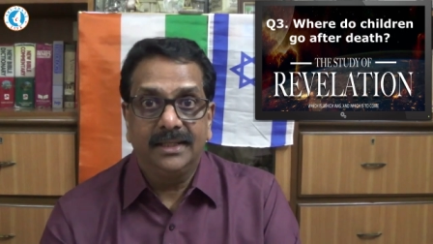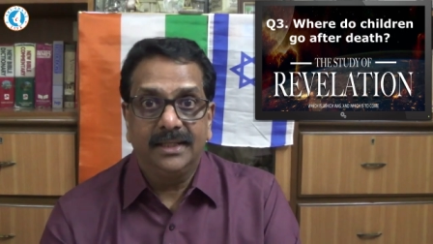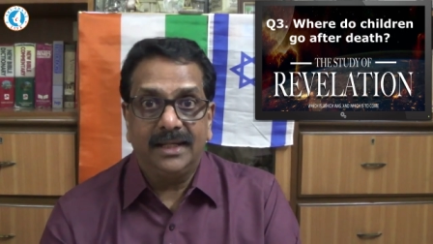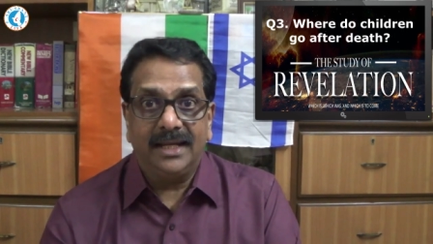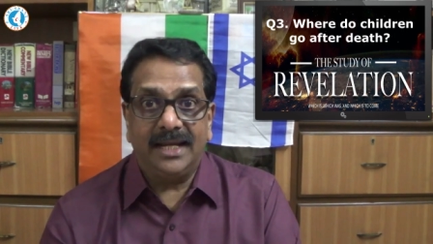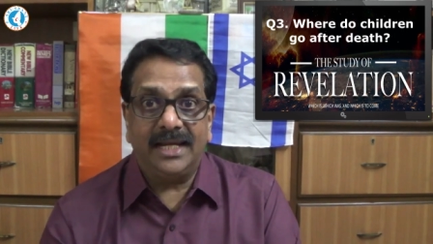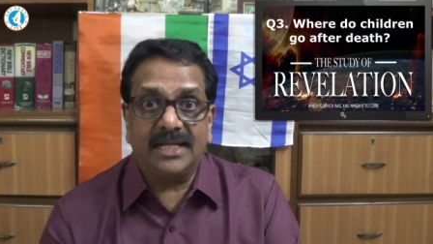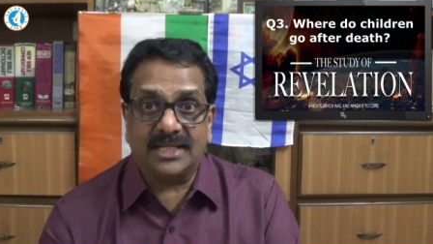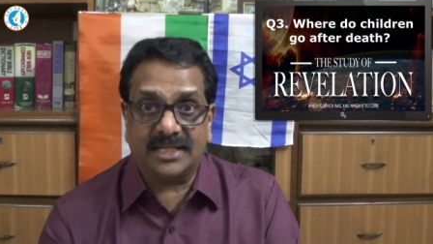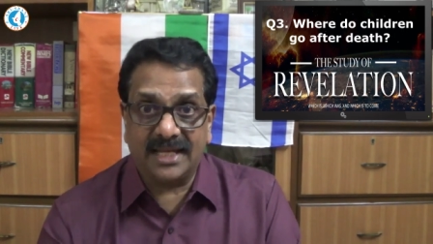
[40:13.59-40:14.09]

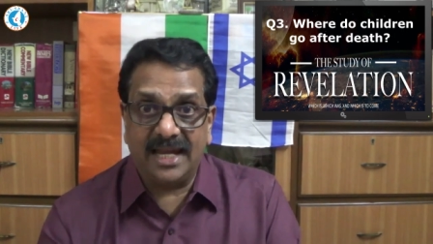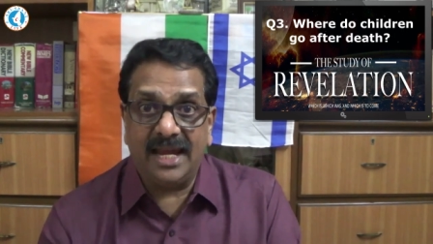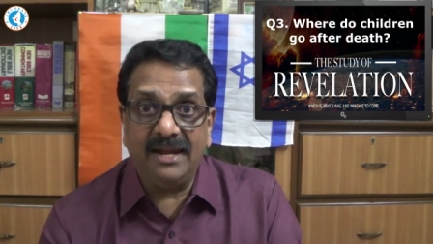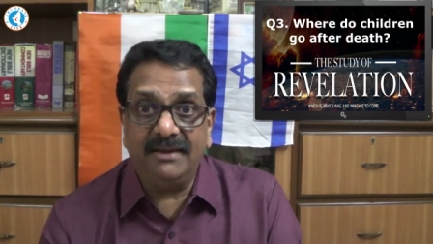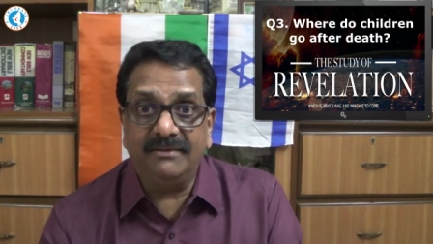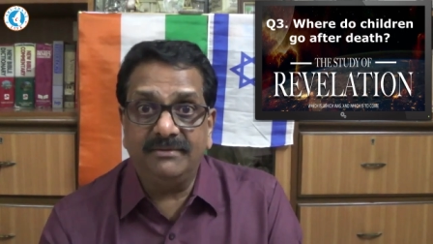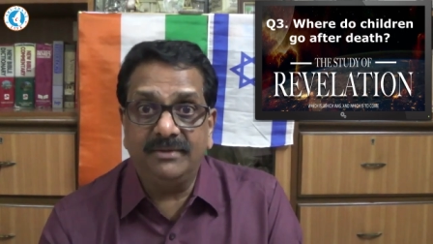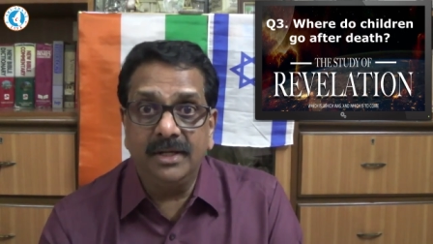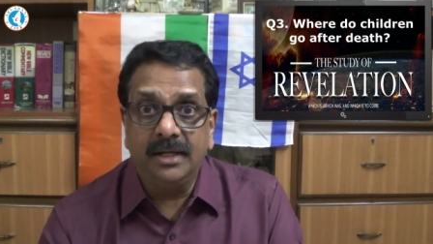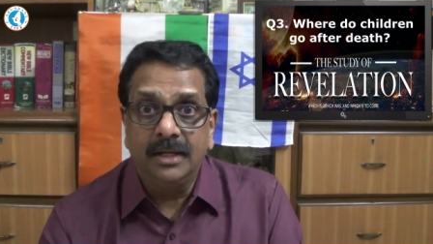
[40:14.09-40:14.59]
is
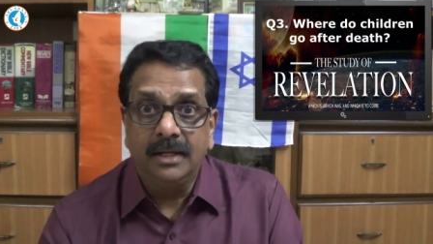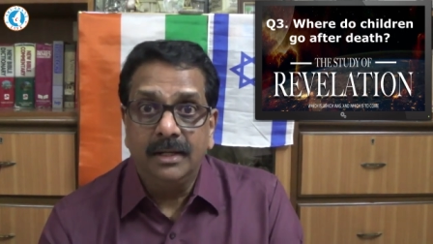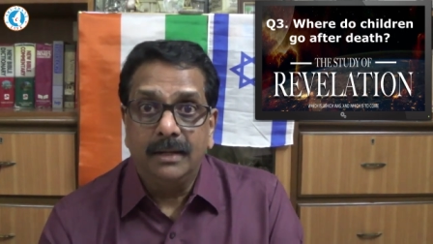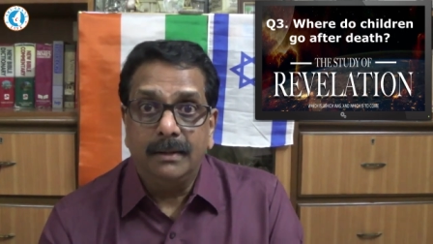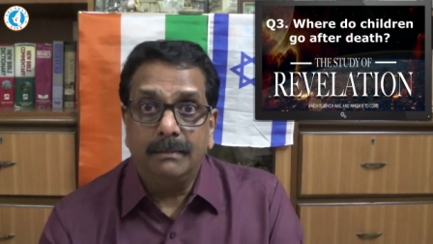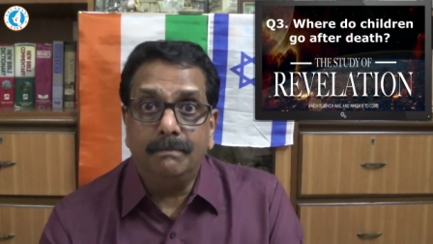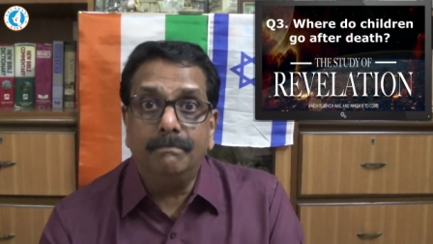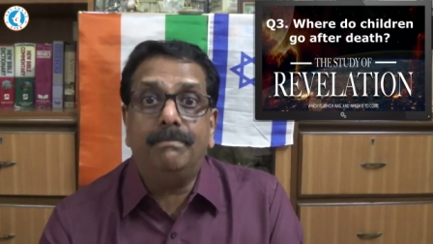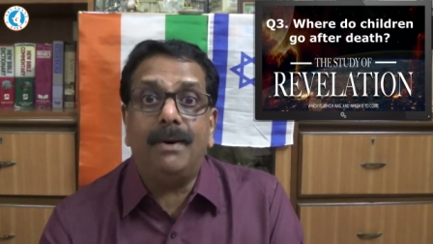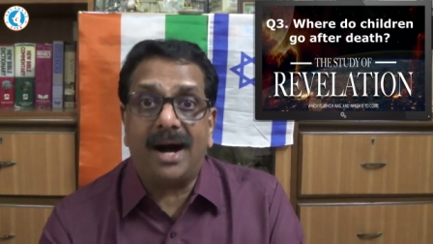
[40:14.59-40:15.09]
saved
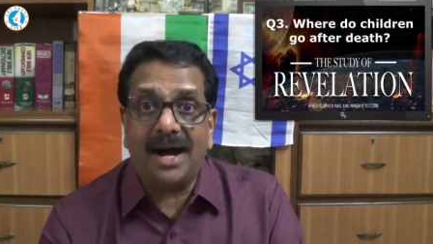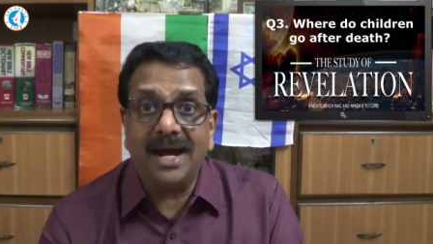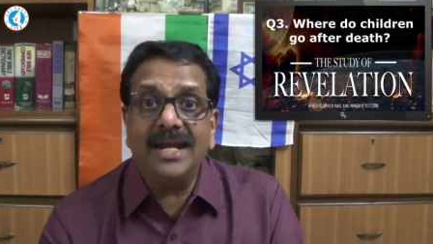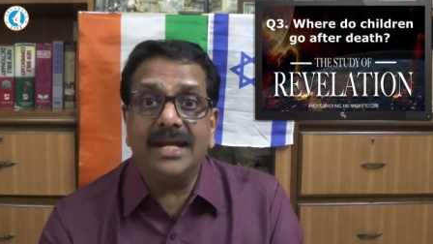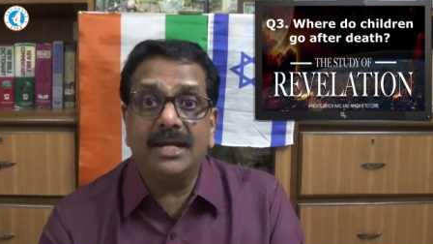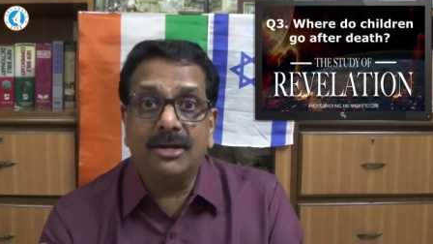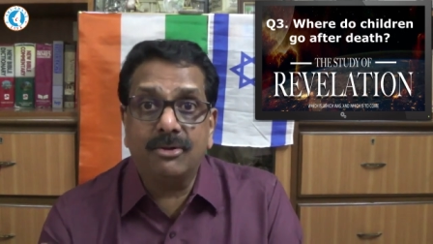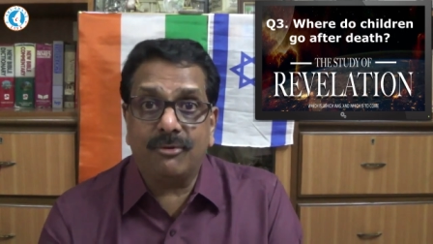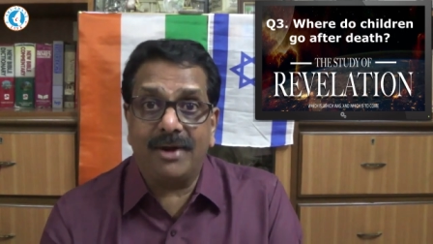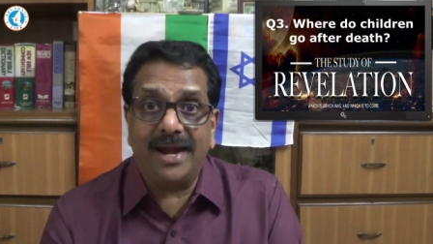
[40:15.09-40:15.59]
by
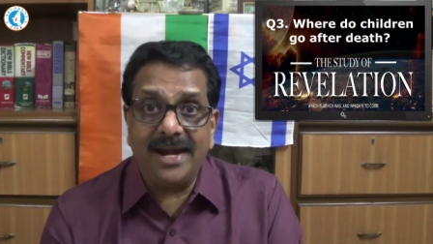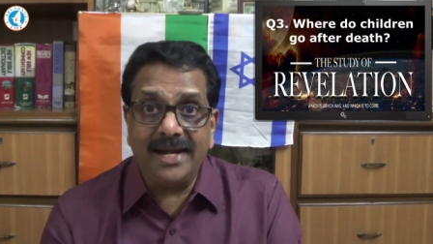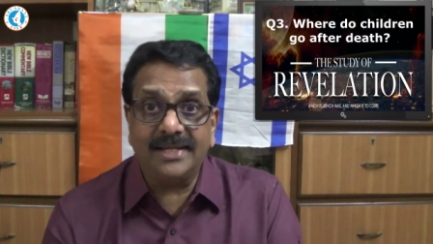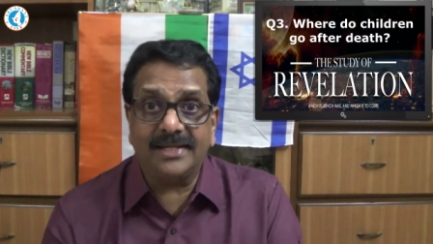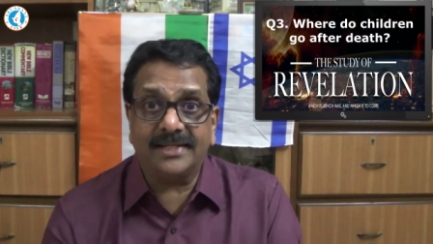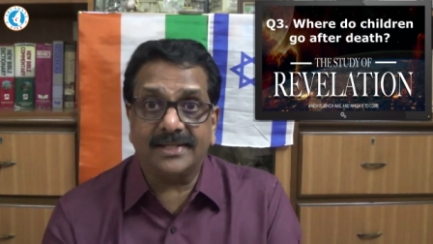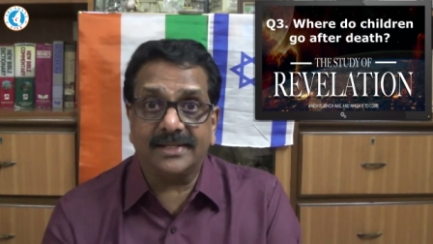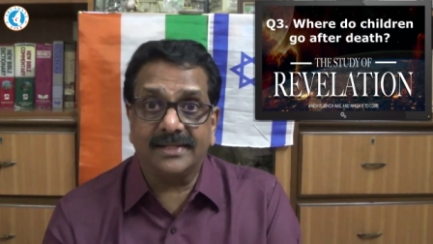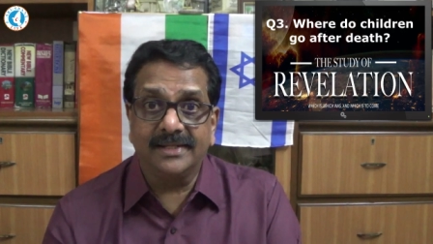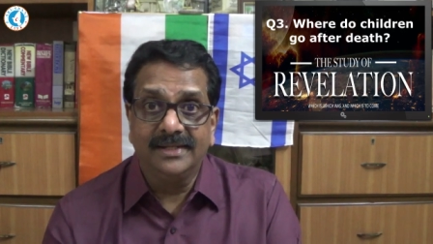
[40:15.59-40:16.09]

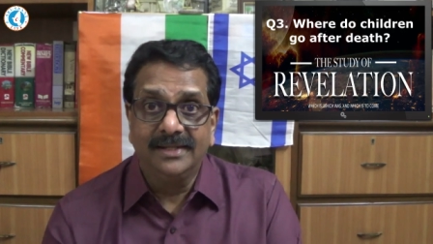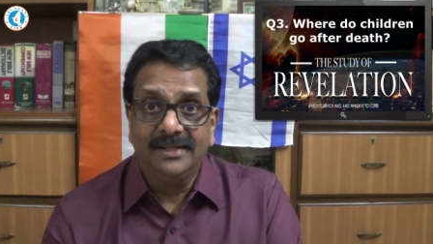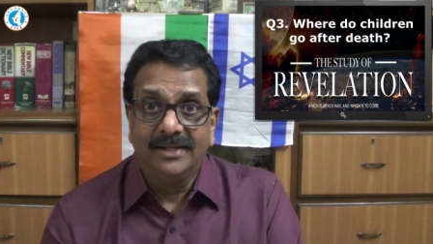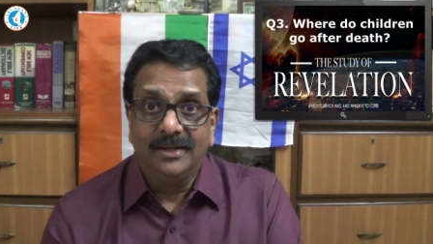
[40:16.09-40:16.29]
grace,